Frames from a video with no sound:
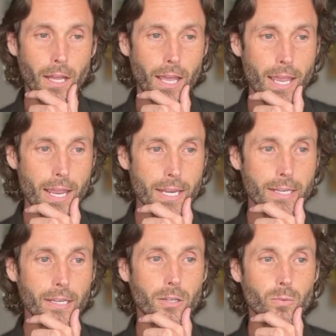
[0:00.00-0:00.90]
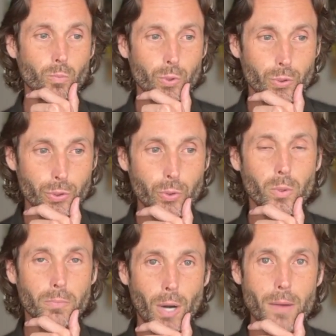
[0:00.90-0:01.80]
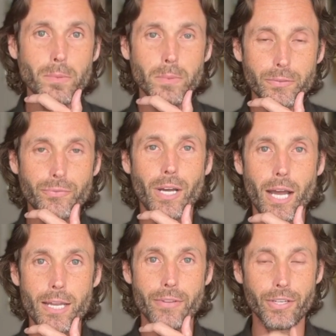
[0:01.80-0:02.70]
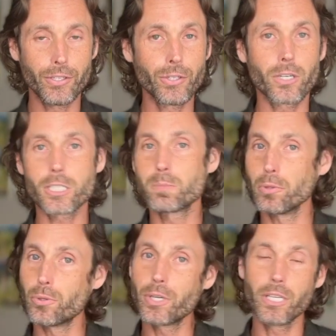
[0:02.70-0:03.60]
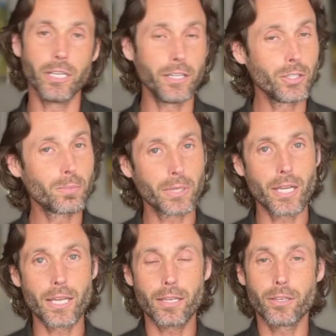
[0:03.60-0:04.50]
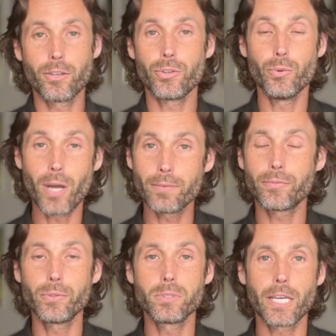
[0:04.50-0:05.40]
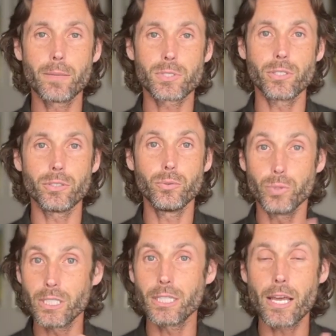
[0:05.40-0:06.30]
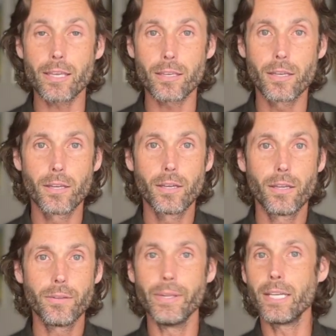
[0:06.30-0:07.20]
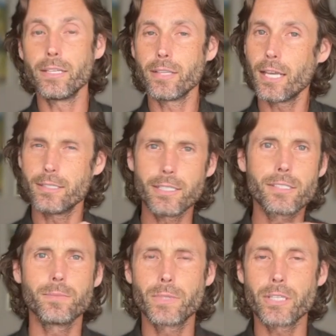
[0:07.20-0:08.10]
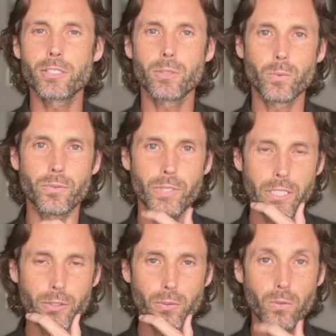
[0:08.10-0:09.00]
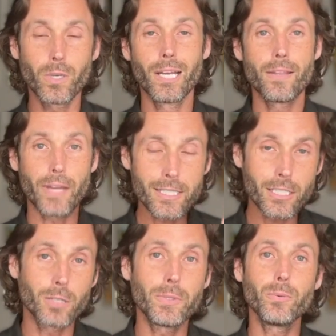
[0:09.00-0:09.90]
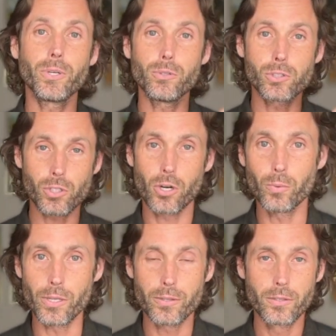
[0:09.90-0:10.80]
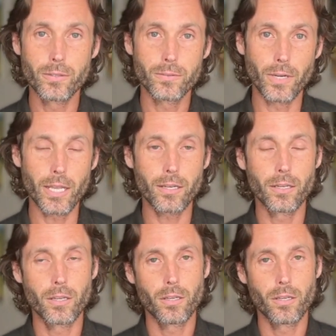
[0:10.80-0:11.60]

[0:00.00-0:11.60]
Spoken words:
And you will probably find that in your exploring and in your playing, you have a few tapes that you really like, that did some things that were really cool. That's going to be what you start with, right?